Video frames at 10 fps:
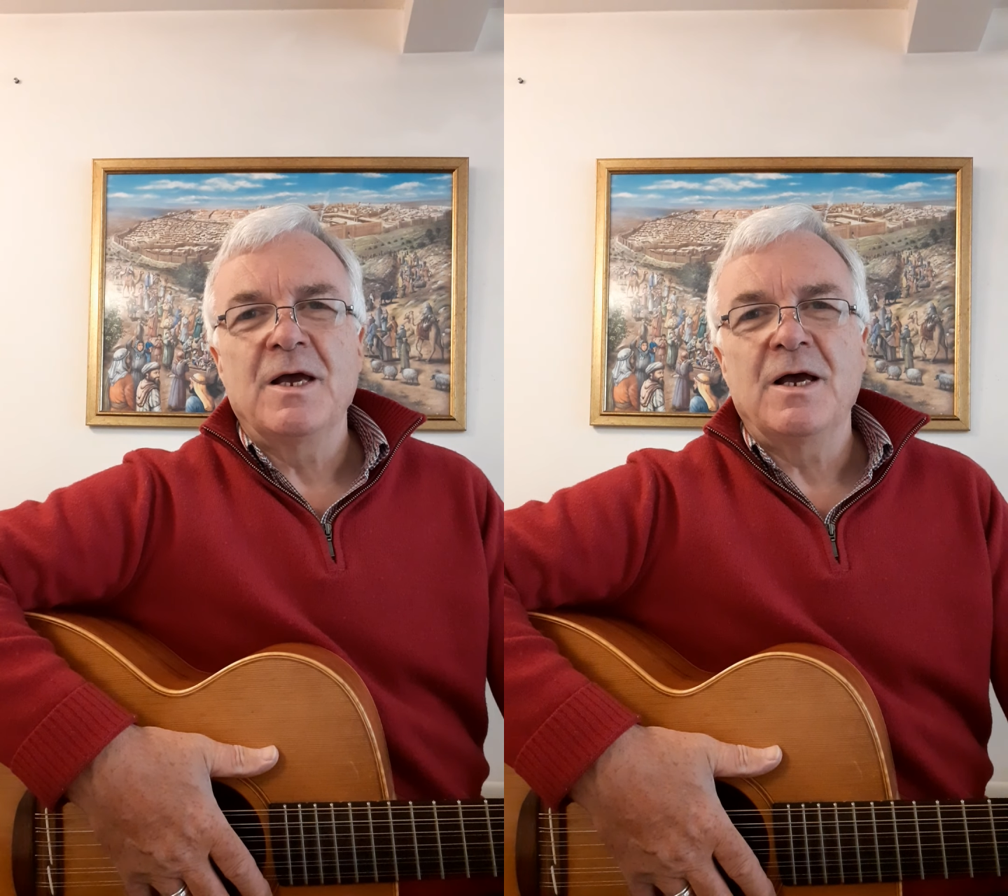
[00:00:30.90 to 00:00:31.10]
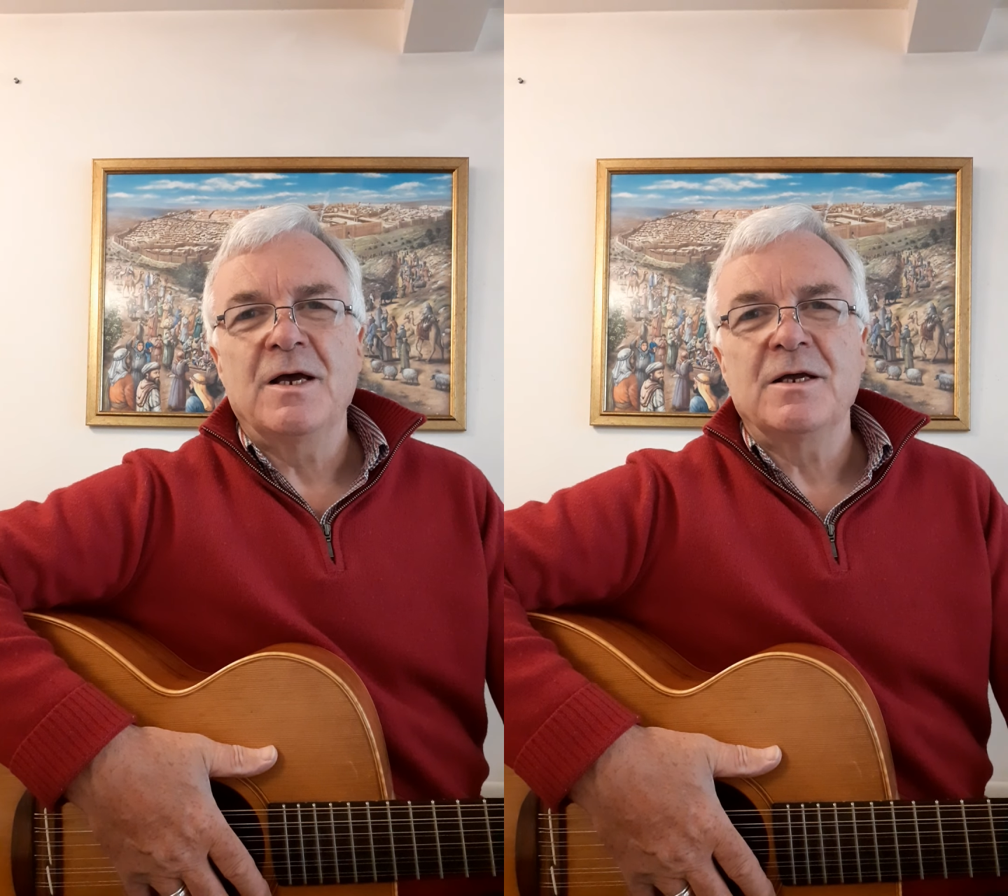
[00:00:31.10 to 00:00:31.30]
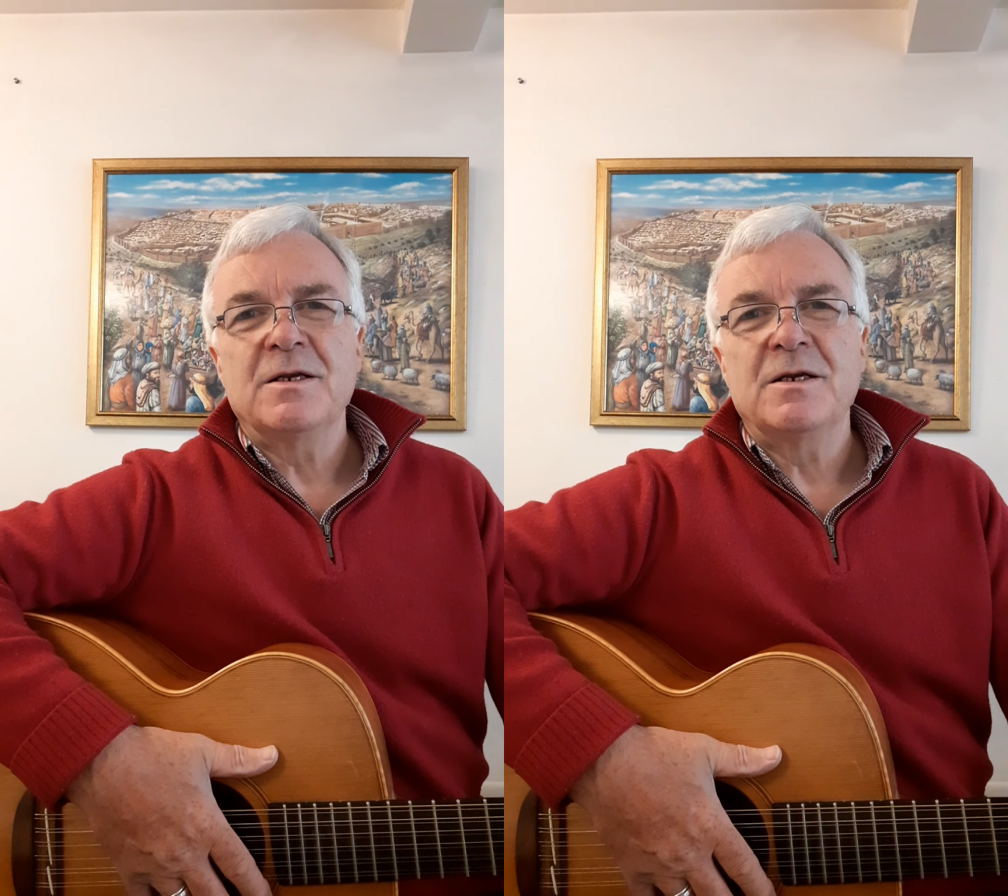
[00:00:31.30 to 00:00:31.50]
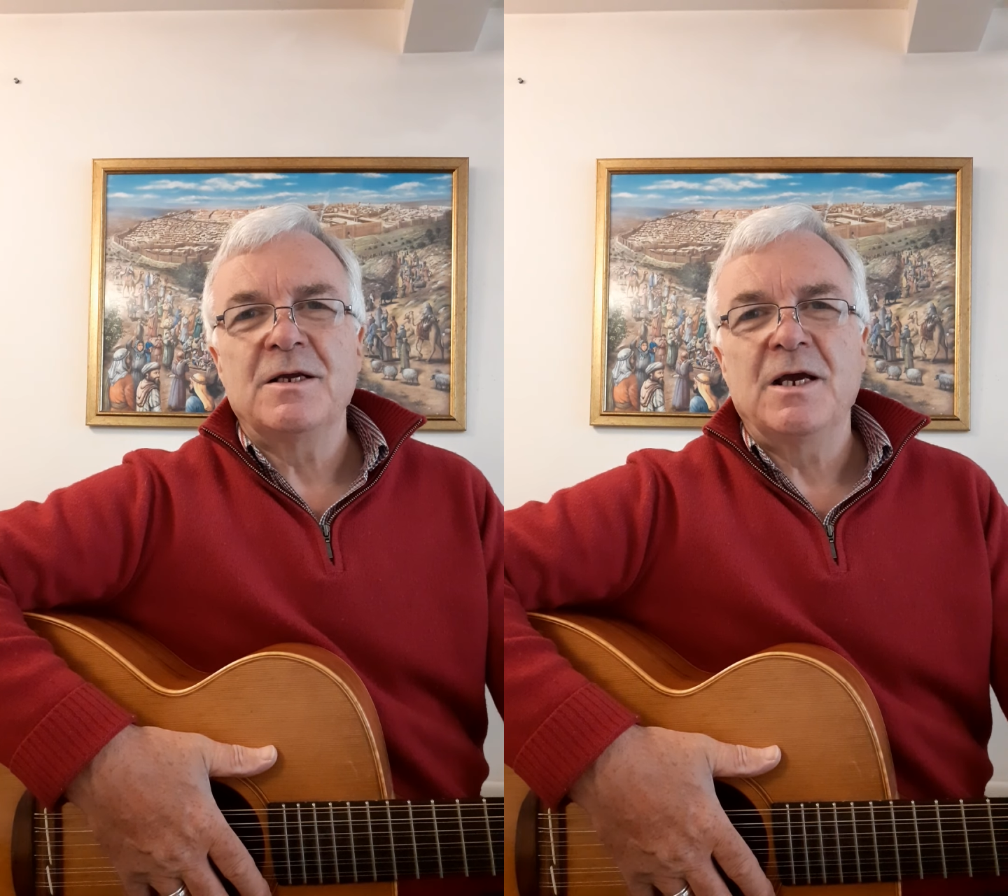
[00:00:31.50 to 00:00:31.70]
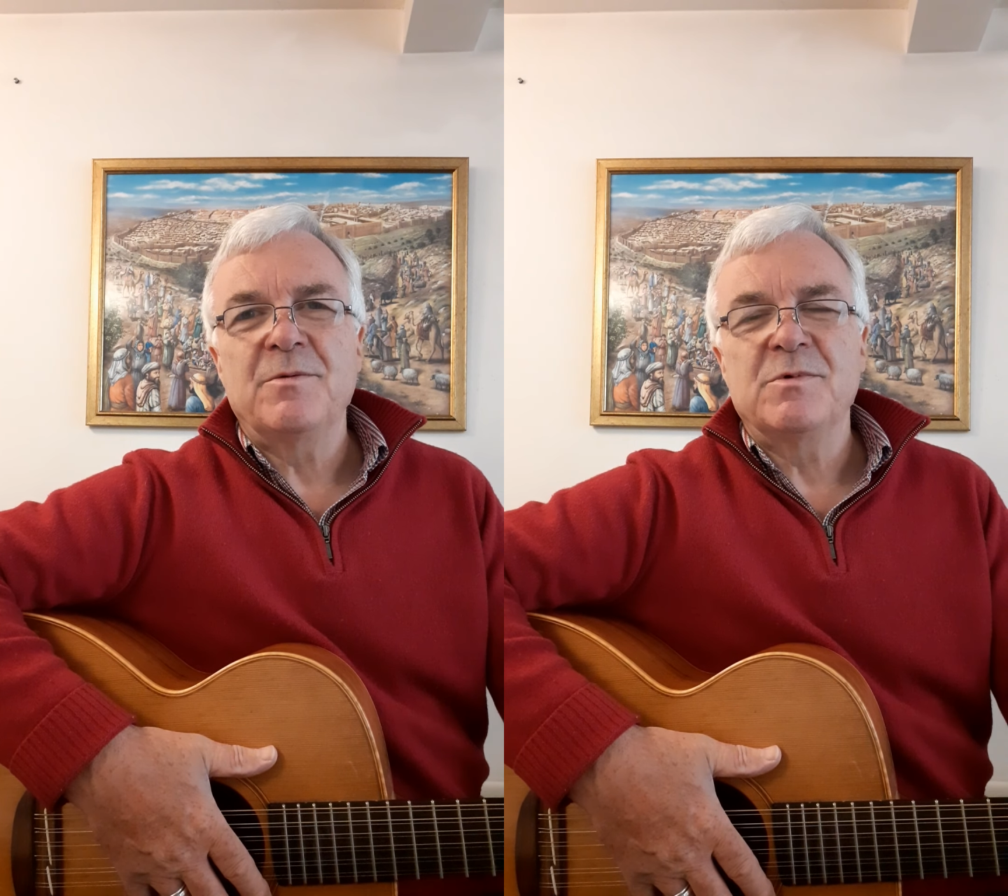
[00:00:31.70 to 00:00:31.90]
and
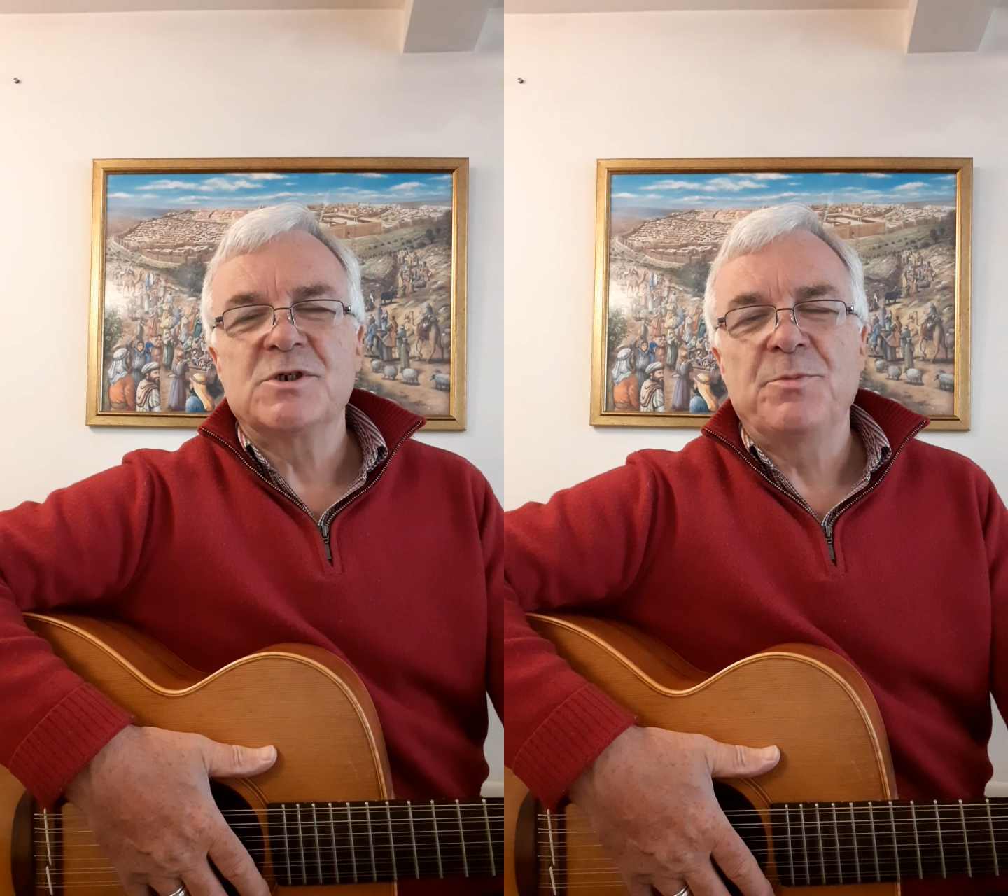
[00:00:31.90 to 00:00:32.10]
it was